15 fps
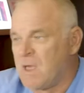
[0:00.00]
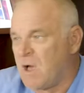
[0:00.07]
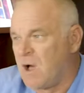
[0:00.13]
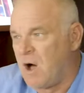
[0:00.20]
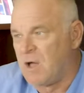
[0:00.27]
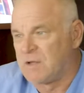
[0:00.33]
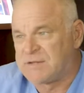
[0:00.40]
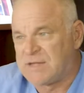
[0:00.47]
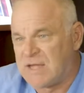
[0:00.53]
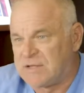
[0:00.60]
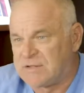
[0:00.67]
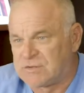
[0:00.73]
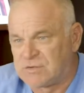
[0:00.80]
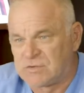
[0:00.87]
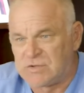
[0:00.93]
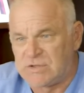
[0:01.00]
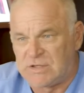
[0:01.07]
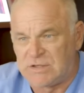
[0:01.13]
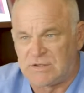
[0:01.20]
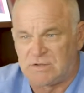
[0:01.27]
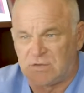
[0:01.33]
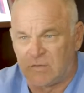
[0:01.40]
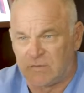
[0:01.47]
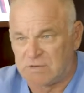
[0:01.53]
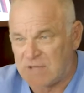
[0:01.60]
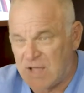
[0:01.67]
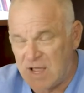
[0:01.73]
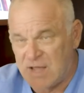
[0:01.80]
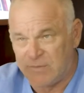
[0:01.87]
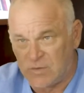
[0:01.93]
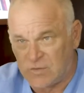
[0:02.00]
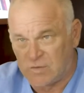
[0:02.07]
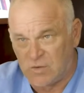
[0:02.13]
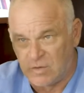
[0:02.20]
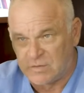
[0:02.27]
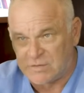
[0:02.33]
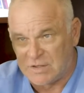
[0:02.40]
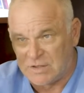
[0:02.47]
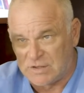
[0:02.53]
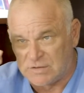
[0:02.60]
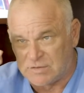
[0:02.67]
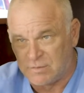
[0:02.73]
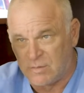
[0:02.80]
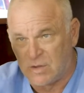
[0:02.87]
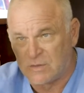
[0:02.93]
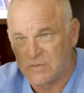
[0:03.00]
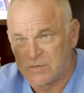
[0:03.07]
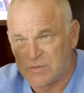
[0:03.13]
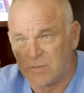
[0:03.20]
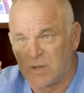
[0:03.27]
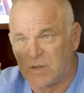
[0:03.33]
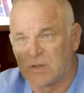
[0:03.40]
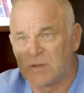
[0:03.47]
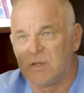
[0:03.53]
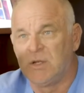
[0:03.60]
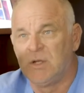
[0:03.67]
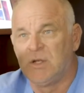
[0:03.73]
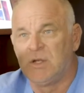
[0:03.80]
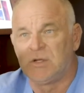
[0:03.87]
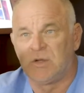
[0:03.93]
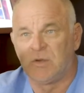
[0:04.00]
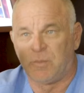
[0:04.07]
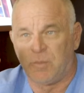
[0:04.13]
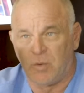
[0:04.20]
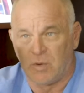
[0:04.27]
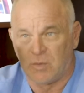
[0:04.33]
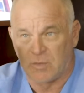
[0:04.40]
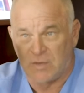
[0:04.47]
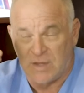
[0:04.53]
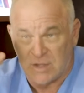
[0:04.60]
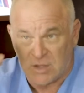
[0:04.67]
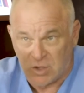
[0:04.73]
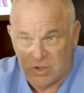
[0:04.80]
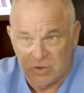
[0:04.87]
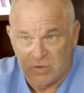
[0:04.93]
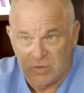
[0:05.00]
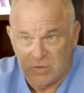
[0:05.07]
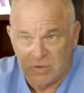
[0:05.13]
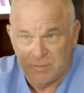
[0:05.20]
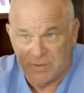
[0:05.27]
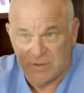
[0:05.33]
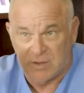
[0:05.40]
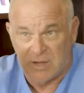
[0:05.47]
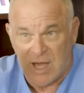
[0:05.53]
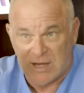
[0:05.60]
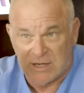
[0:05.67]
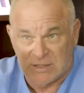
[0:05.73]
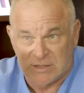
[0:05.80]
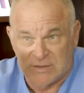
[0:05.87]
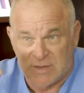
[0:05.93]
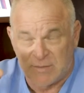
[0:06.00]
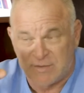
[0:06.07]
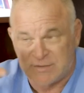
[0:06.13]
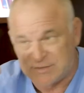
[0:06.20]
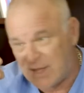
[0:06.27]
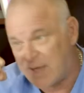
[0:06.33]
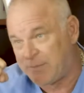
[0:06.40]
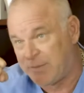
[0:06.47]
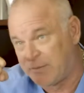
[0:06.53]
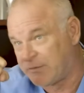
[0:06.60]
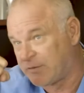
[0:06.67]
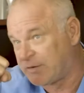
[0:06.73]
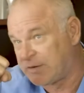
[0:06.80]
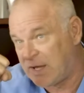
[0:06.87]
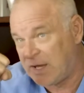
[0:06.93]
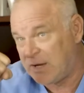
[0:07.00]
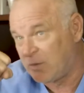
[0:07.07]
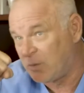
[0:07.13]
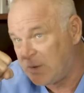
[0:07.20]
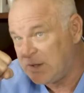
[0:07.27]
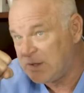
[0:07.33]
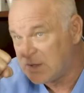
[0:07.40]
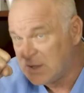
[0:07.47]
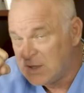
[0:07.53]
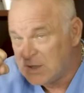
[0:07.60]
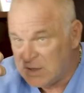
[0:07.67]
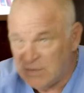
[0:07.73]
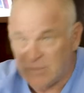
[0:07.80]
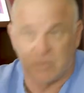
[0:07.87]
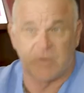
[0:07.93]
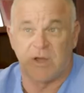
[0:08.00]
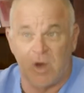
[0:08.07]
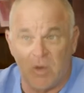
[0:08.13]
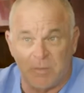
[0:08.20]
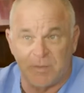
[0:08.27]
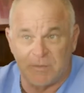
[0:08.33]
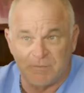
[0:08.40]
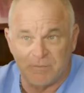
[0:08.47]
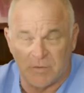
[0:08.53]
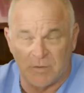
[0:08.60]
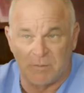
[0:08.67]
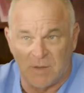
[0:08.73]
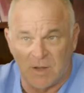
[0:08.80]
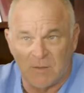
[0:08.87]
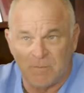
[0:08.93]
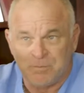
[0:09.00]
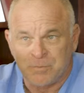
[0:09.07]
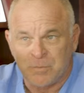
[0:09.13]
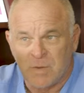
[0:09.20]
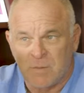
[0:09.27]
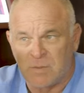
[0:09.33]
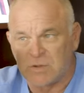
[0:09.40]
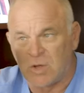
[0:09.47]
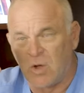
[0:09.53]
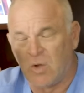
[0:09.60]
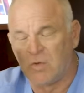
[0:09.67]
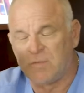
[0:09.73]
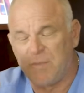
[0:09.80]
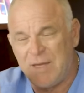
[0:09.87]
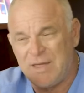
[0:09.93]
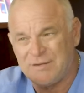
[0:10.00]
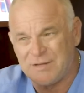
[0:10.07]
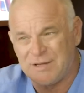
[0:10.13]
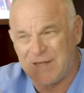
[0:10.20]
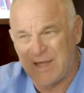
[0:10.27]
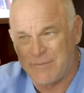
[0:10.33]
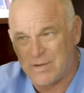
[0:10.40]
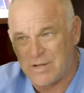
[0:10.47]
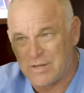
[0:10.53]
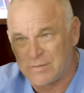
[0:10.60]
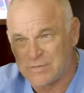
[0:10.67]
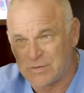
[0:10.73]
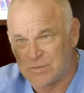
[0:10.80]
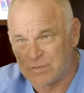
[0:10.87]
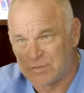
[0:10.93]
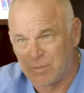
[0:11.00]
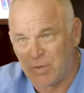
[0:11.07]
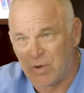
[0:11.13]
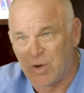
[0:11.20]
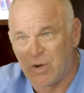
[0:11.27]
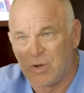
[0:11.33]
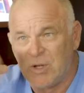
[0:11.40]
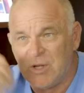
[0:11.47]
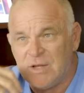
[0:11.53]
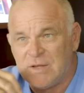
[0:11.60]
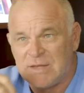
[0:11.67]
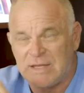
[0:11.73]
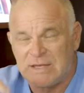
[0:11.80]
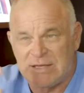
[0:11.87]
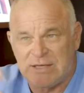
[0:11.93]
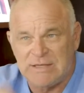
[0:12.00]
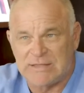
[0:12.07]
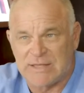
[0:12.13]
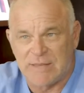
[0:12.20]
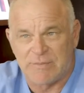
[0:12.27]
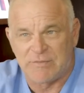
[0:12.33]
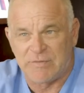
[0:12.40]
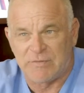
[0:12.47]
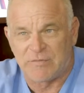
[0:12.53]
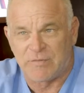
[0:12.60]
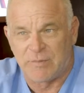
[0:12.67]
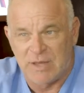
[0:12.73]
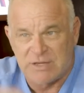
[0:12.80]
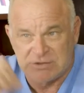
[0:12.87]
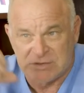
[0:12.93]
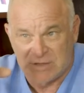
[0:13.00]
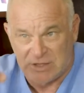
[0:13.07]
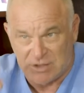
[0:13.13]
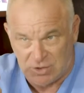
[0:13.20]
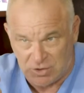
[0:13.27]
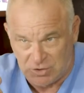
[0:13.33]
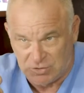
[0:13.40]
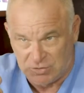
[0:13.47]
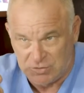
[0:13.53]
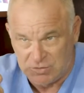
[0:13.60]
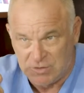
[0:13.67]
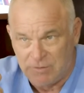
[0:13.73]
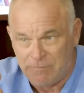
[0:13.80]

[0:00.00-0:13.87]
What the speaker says: all sinus surgery is over time, those holes can get smaller and smaller to the point where they occlude periodically. They may stop up for a day, a week, and then reopen for a month. But the holes basically have become so small that any type of inflammation, they occlude.